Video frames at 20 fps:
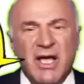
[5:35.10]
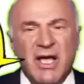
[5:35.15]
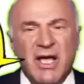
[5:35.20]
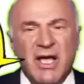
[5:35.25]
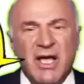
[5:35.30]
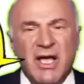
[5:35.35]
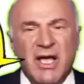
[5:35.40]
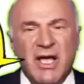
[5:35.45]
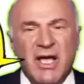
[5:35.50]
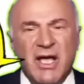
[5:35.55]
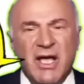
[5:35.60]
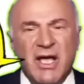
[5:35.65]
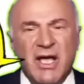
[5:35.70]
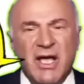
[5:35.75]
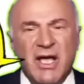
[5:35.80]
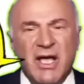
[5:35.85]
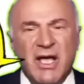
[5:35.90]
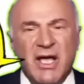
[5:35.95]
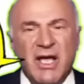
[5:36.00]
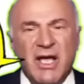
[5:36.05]

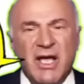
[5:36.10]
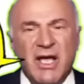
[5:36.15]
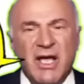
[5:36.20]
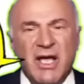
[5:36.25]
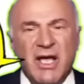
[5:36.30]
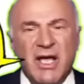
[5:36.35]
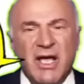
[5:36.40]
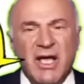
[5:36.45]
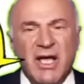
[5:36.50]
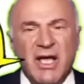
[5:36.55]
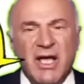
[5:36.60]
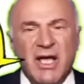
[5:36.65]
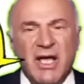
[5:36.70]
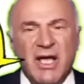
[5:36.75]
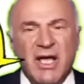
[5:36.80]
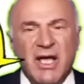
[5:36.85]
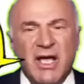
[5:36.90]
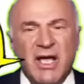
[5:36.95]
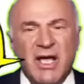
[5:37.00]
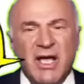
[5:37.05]

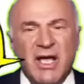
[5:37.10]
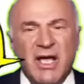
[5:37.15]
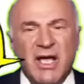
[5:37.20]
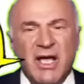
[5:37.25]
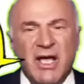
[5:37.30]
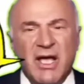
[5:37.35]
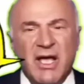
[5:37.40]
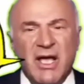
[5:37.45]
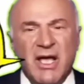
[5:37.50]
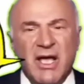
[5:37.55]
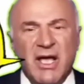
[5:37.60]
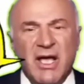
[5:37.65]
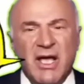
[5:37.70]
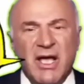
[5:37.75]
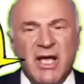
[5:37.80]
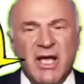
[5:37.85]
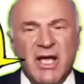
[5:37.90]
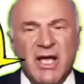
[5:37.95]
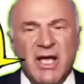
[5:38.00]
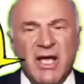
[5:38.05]

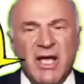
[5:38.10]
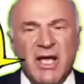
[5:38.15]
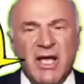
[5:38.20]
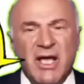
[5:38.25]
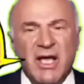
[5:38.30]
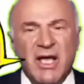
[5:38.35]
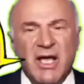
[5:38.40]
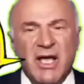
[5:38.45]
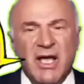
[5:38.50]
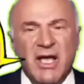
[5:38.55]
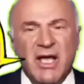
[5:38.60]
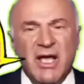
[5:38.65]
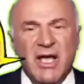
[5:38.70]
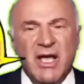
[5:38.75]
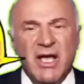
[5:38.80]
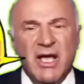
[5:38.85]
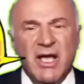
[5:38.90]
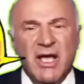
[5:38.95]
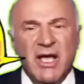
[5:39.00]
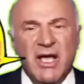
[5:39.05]

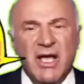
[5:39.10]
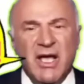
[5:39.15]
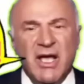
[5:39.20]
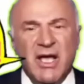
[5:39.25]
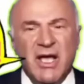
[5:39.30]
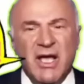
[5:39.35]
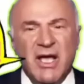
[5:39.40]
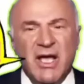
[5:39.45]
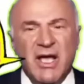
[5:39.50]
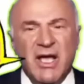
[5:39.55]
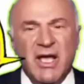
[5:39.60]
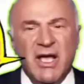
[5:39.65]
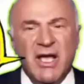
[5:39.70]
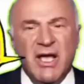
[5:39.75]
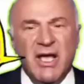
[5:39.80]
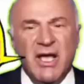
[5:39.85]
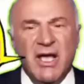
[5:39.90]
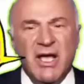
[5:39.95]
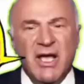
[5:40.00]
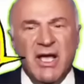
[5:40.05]

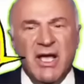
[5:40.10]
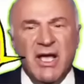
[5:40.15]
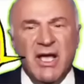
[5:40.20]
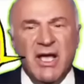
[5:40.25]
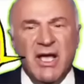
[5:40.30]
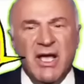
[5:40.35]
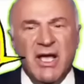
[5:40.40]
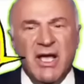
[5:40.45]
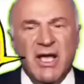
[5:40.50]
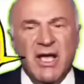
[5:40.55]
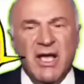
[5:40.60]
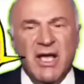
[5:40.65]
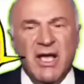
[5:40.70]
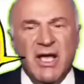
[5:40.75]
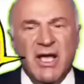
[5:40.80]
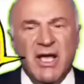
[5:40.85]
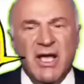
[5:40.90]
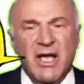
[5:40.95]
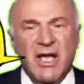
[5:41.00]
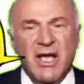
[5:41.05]

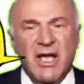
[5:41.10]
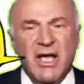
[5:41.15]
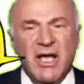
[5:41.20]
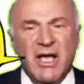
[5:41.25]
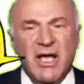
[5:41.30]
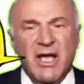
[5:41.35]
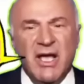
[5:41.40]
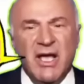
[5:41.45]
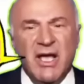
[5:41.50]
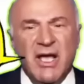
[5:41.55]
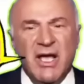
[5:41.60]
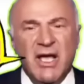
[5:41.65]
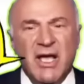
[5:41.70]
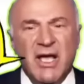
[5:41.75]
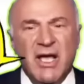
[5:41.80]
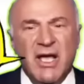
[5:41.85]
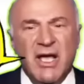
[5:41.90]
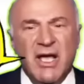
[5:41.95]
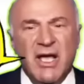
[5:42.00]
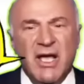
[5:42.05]

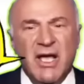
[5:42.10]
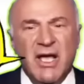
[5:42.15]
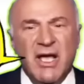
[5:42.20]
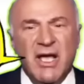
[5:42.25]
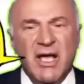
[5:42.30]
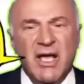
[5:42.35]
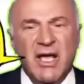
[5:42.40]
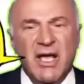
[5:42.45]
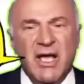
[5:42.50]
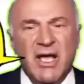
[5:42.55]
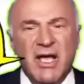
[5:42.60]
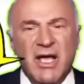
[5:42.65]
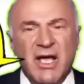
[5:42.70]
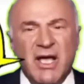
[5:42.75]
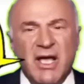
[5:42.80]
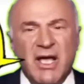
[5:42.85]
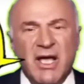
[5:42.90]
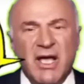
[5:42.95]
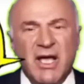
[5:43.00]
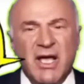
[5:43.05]
(not speaking)